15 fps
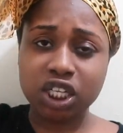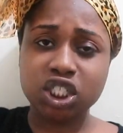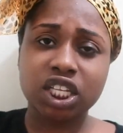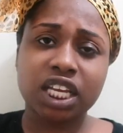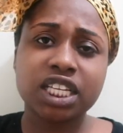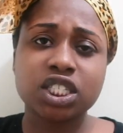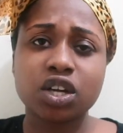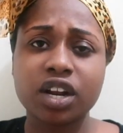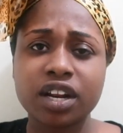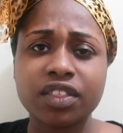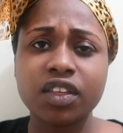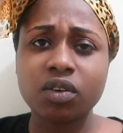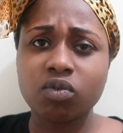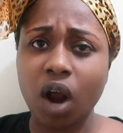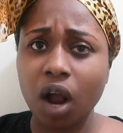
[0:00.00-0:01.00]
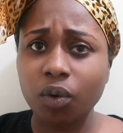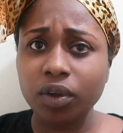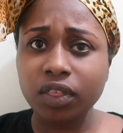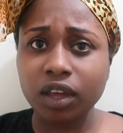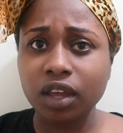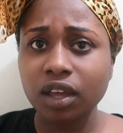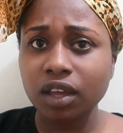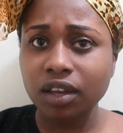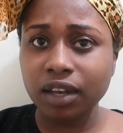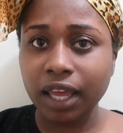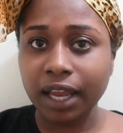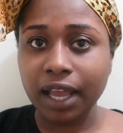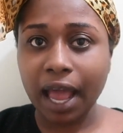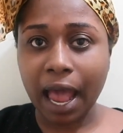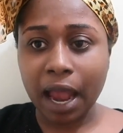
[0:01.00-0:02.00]
She's like, is there anything wrong with it?
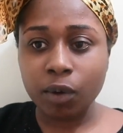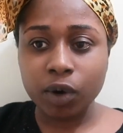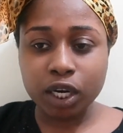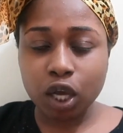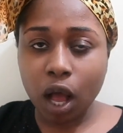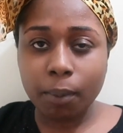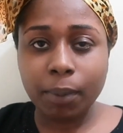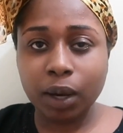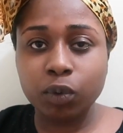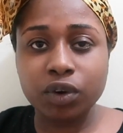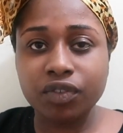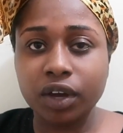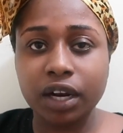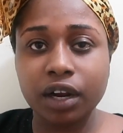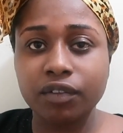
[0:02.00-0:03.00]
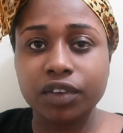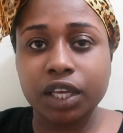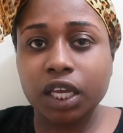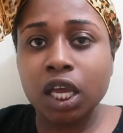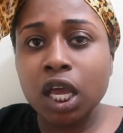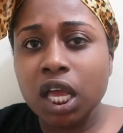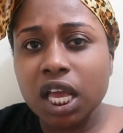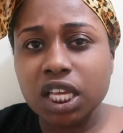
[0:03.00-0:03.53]
Like, I already got my refund and everything.